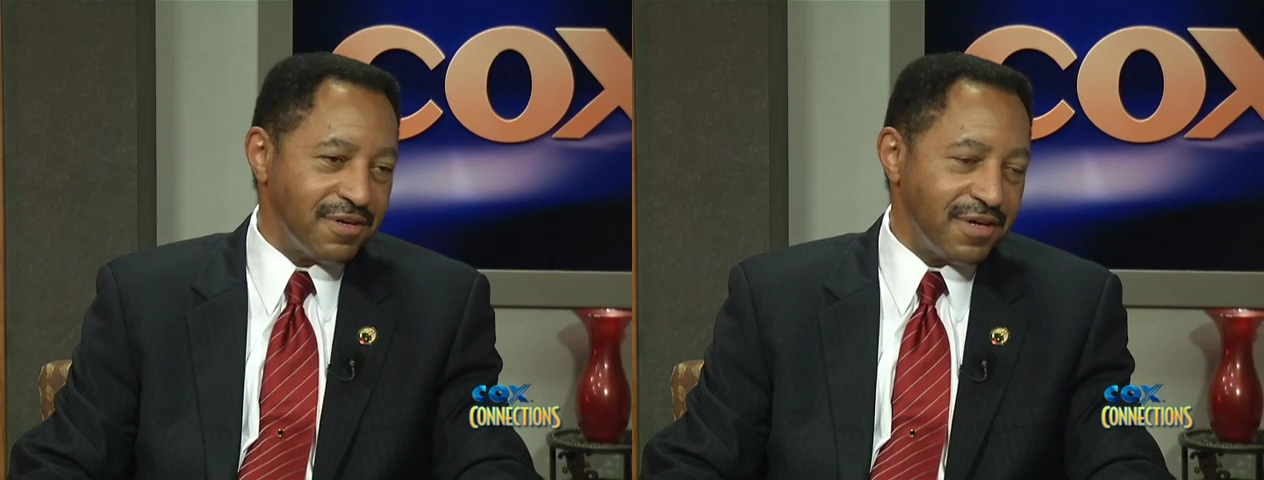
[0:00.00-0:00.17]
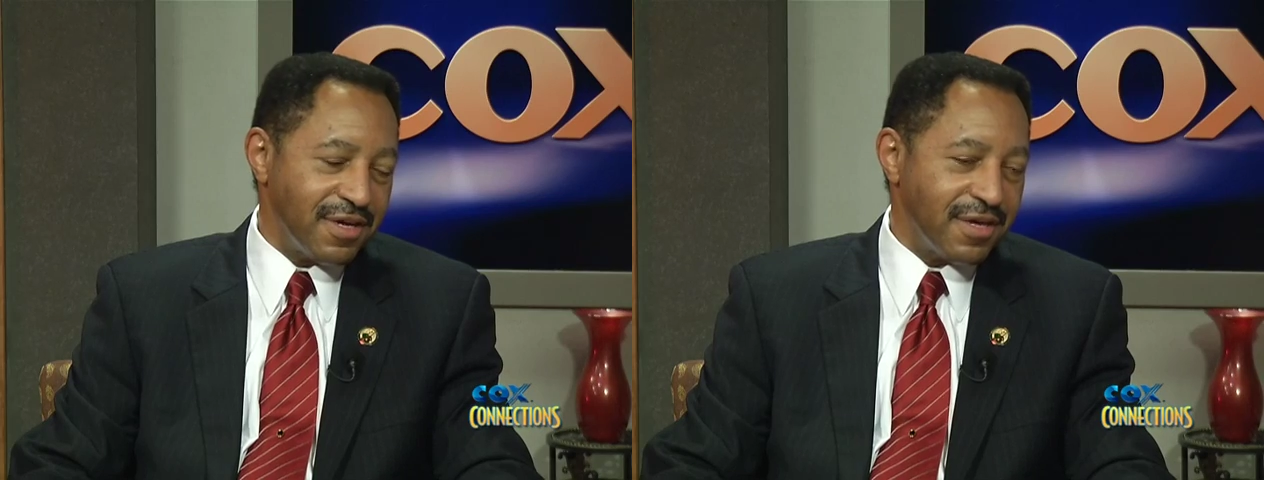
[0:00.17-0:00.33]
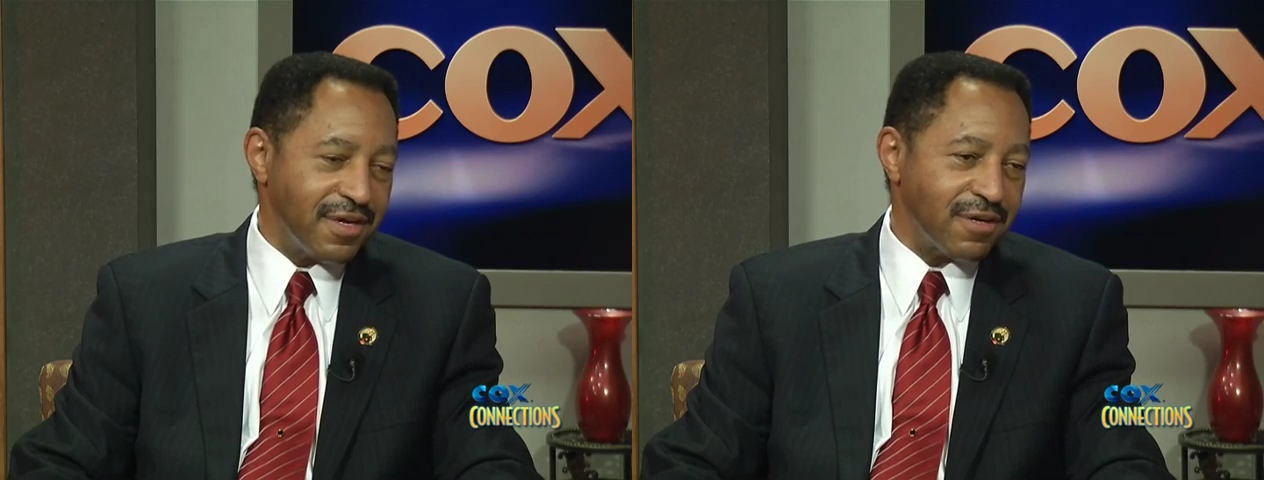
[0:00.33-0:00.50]

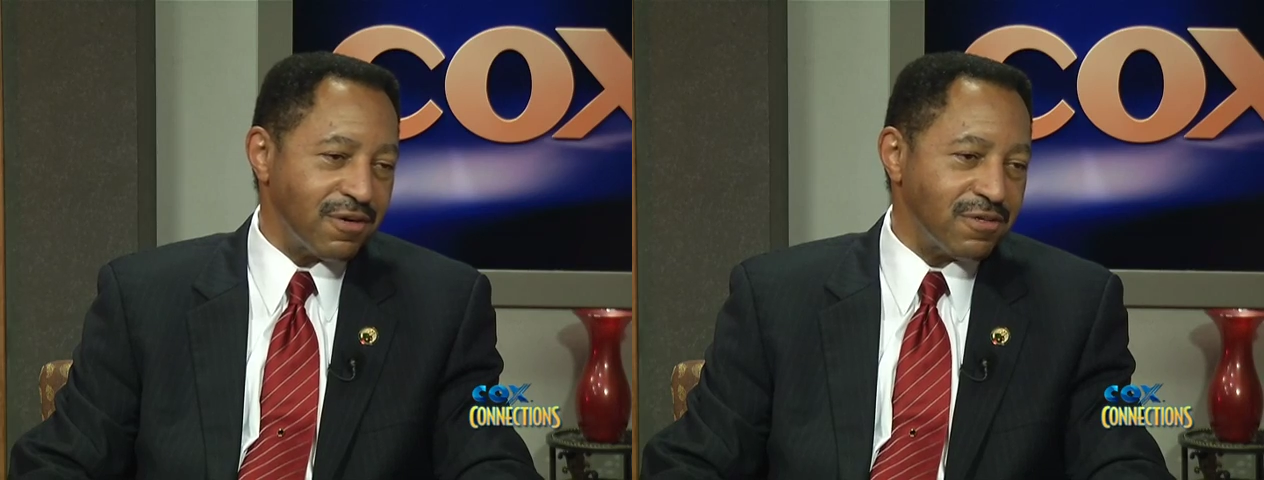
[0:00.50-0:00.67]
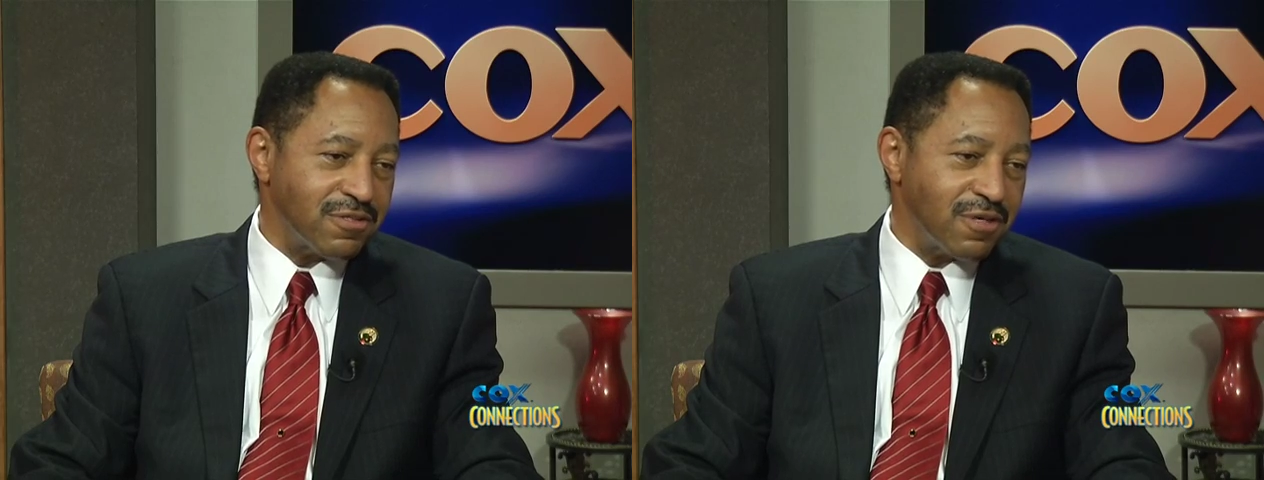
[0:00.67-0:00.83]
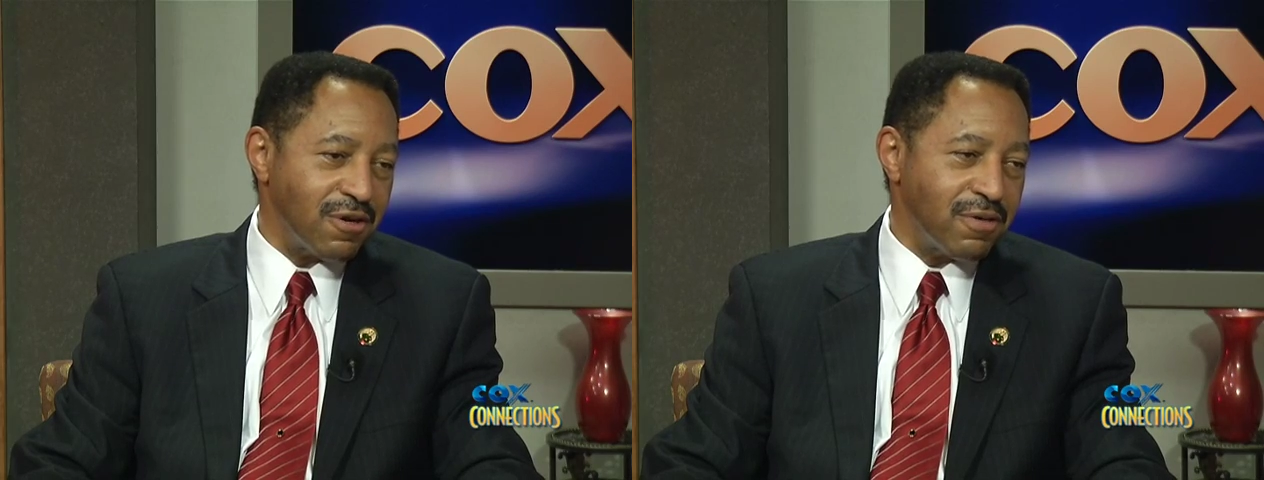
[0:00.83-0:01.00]
and
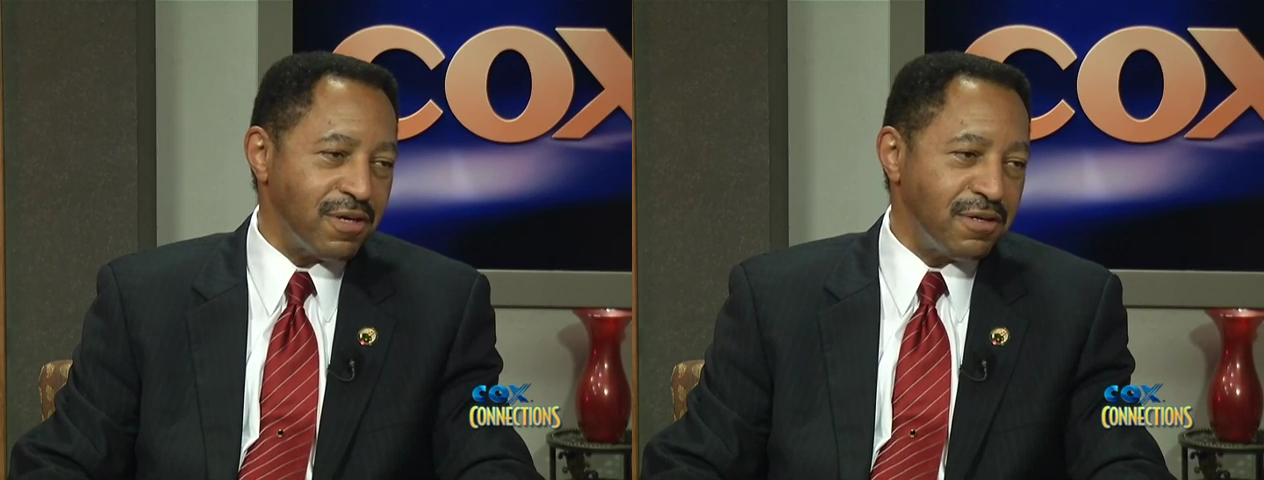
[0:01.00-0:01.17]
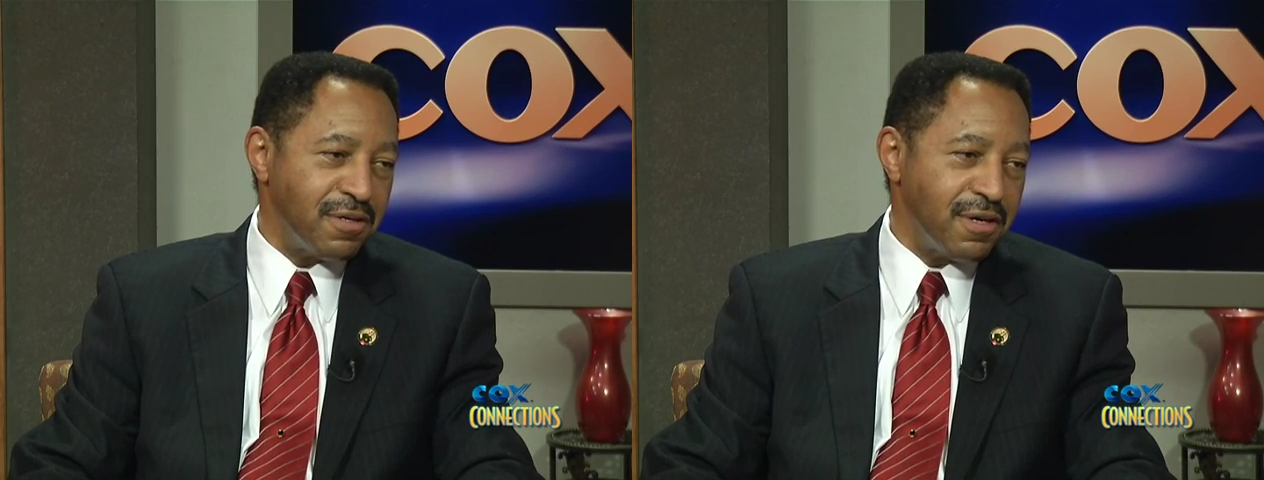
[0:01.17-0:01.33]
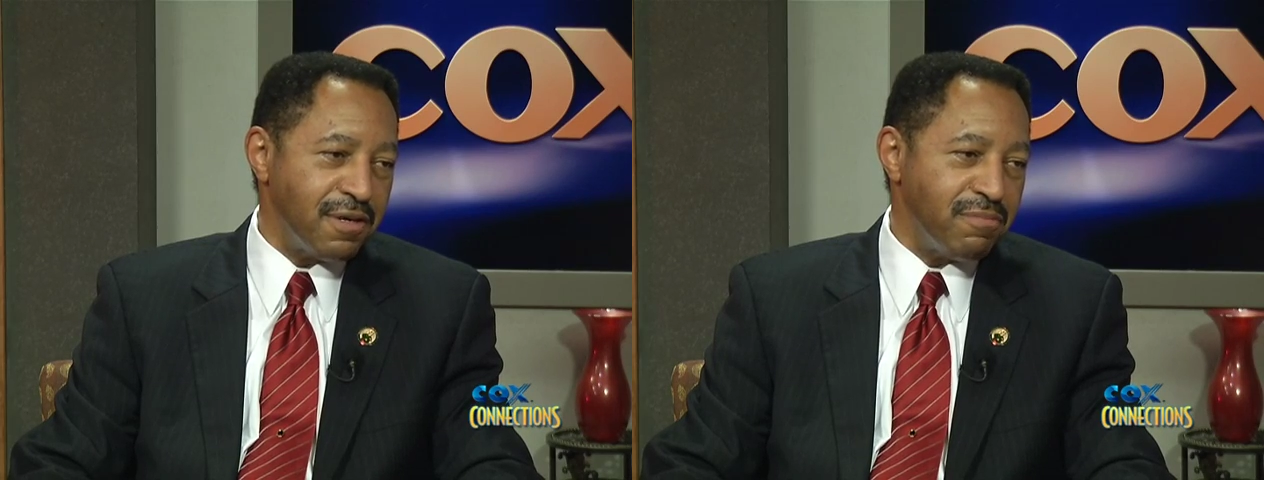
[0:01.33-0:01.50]
also in uh,